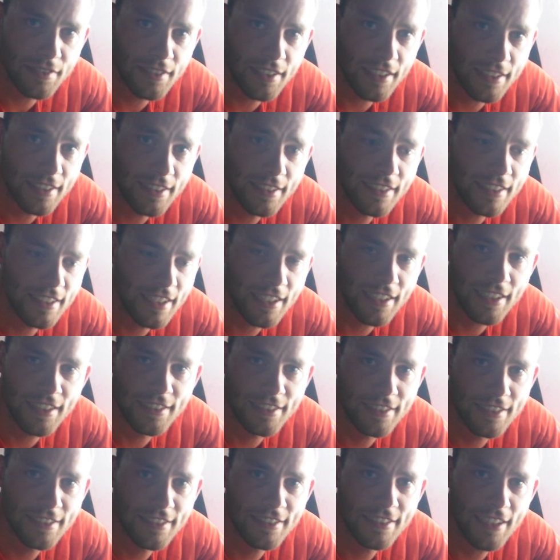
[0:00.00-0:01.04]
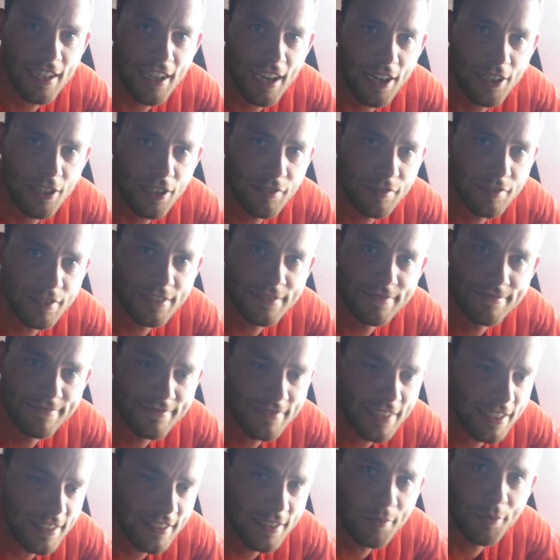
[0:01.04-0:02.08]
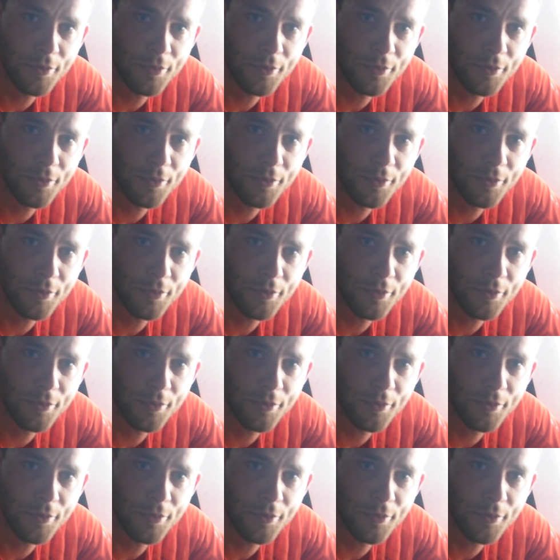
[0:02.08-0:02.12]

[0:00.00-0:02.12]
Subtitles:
to get us out of and into